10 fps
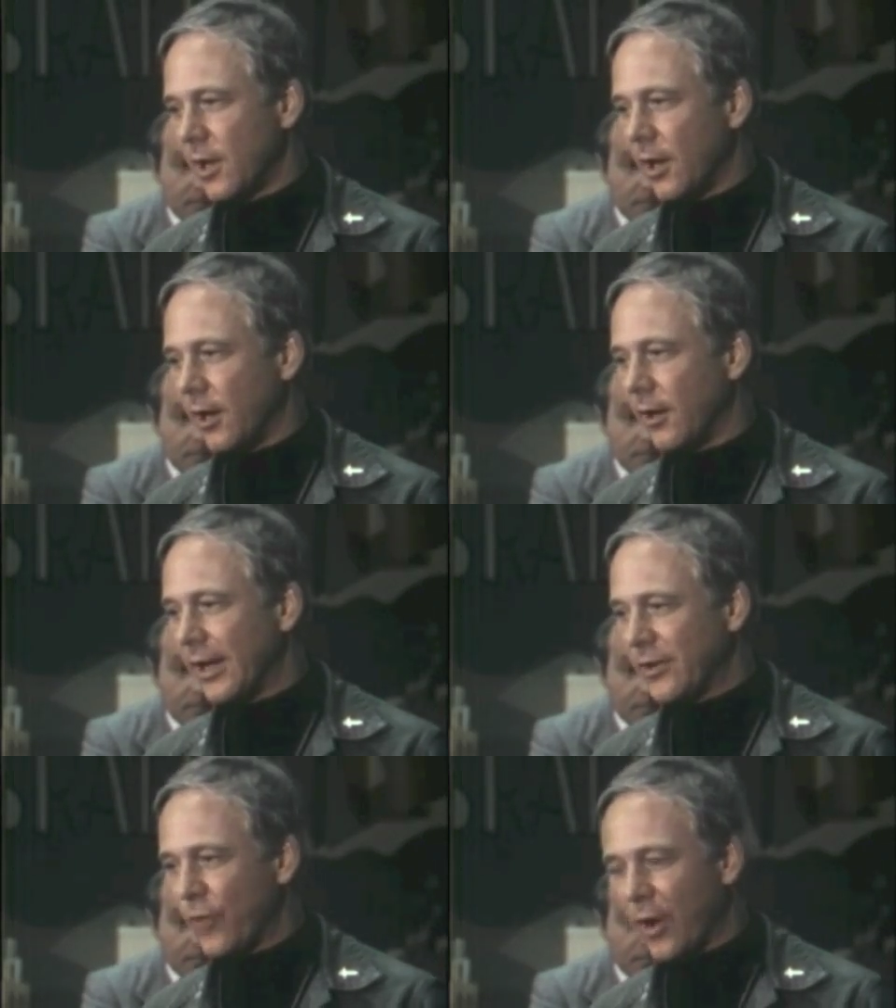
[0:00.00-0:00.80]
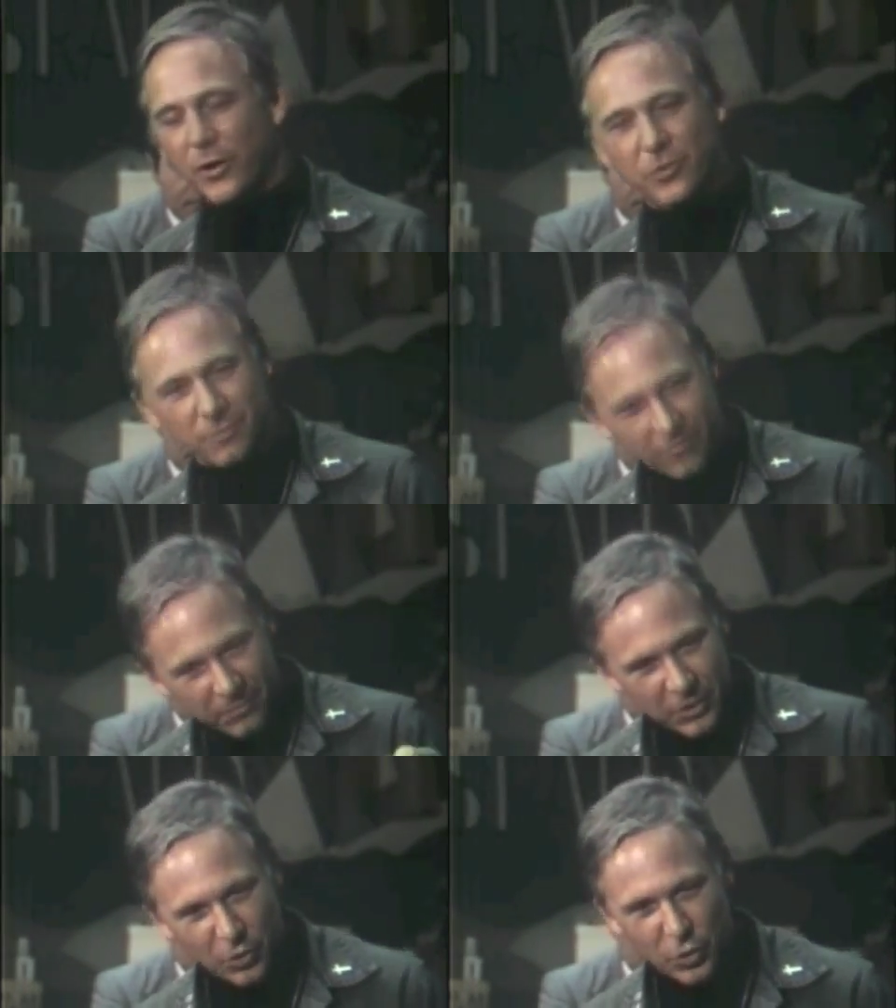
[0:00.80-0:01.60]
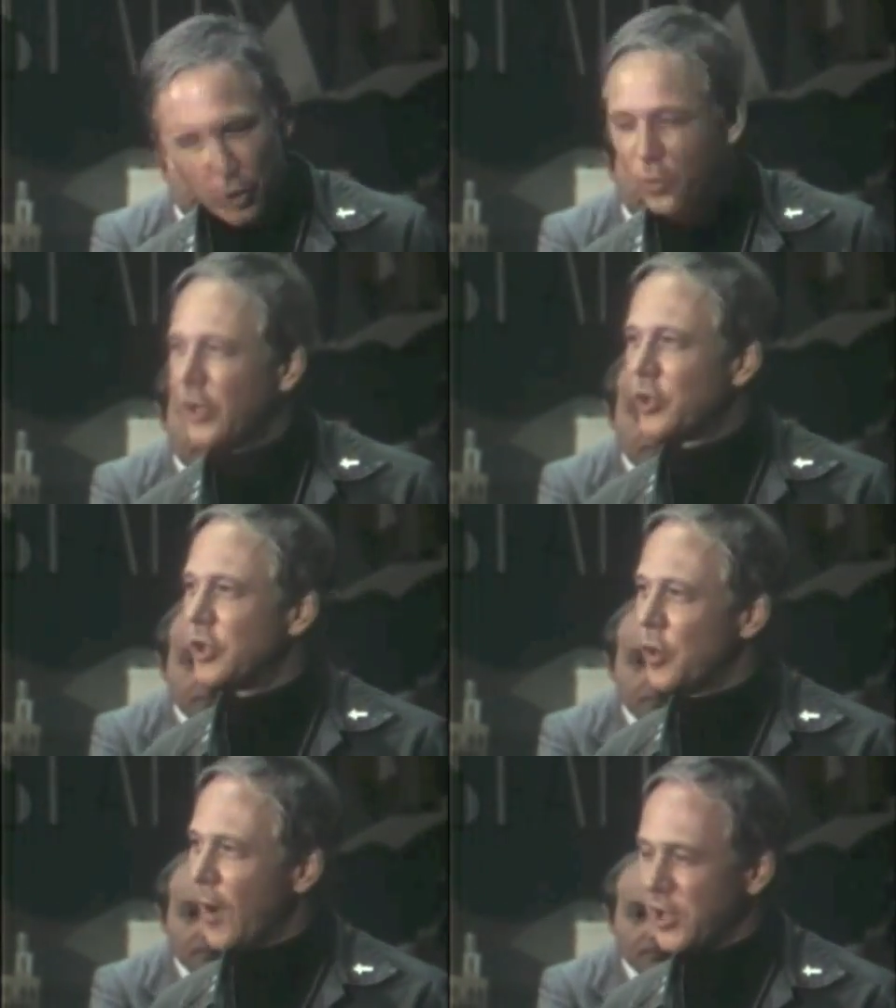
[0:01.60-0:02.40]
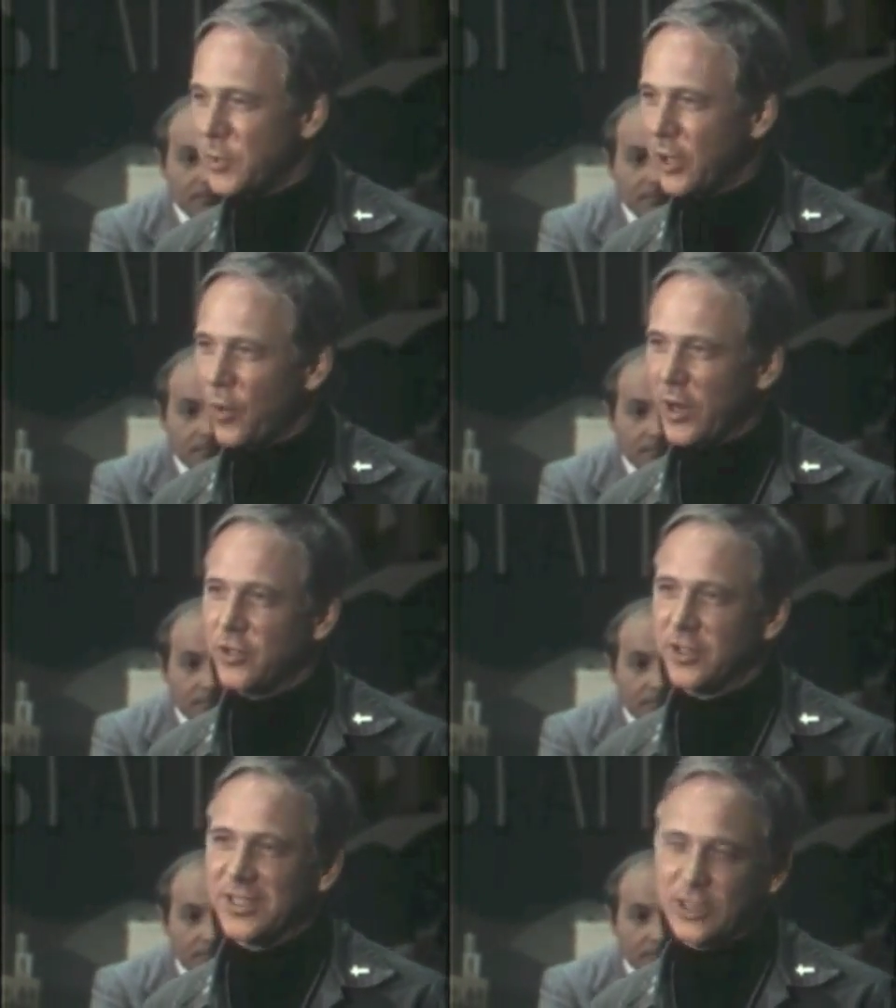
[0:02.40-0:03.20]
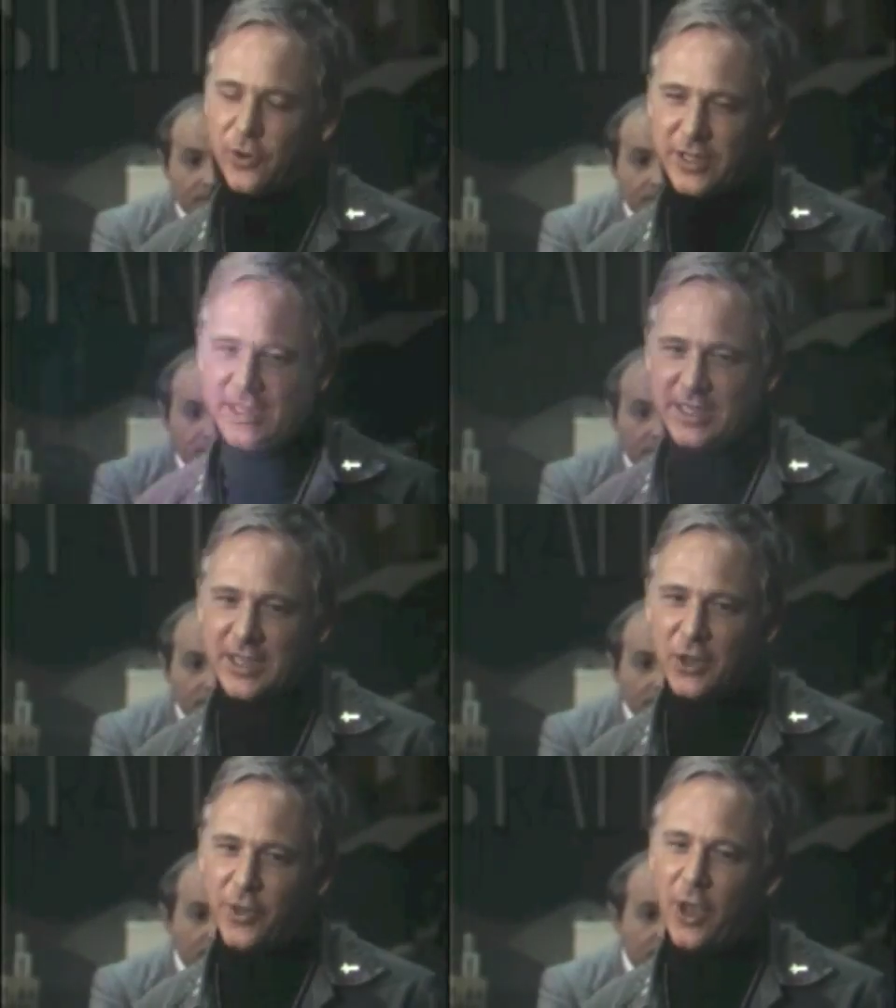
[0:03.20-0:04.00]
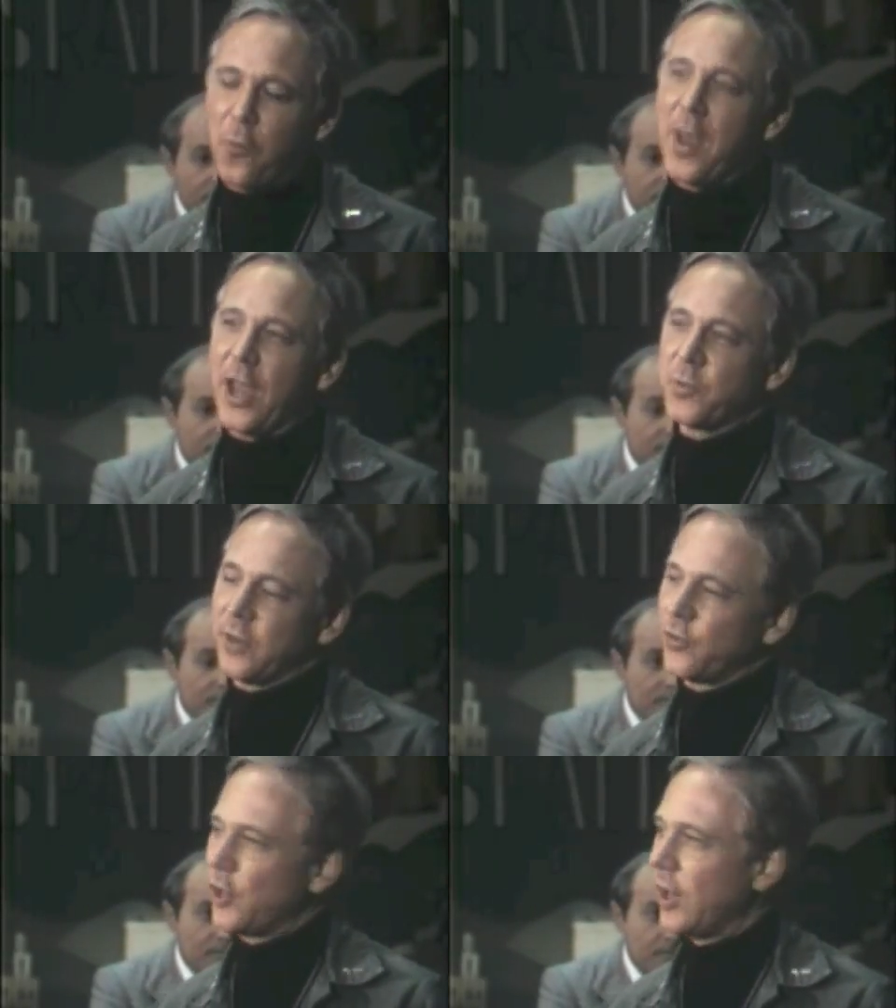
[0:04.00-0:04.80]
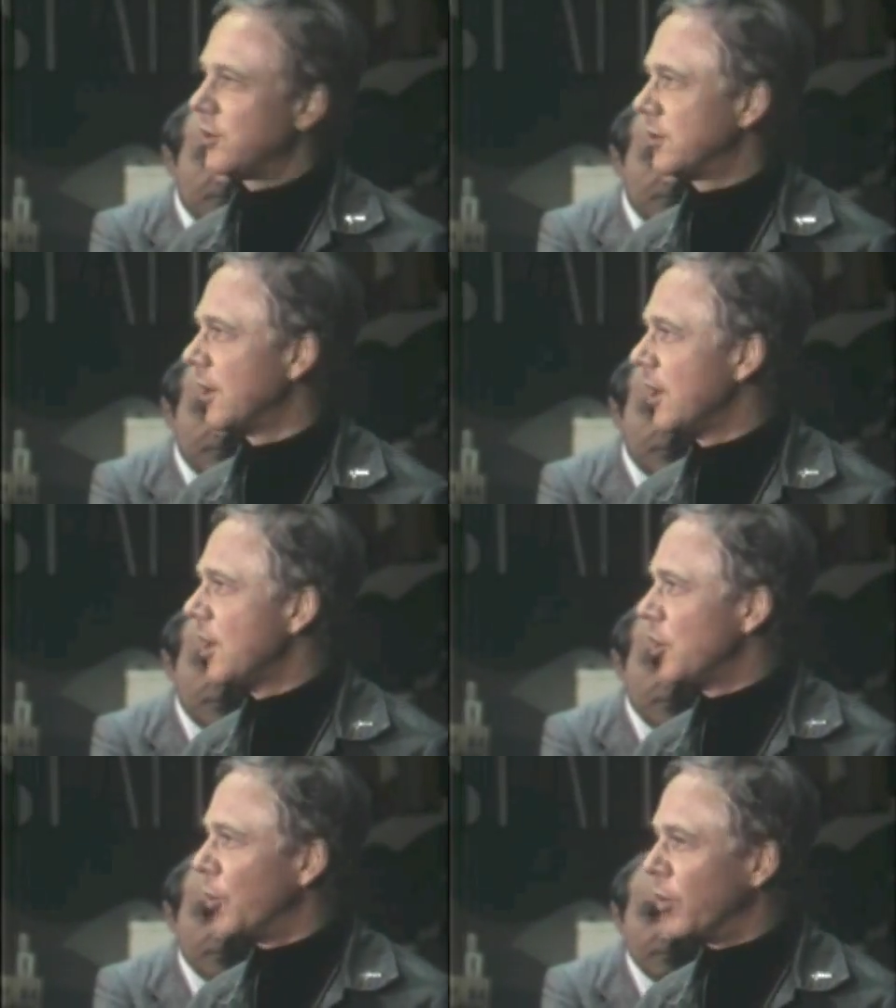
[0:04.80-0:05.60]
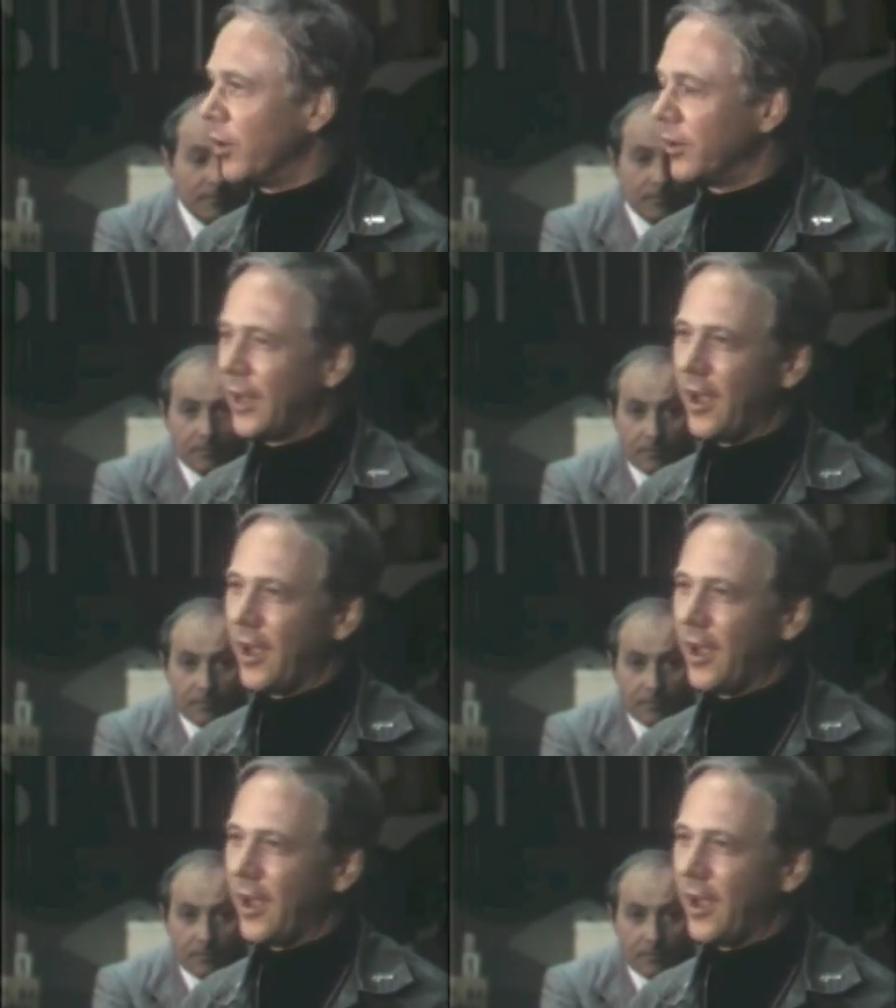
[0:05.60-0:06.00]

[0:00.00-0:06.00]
As far as, you know, you asked me a question to seriously deal with how MASH may have changed the world.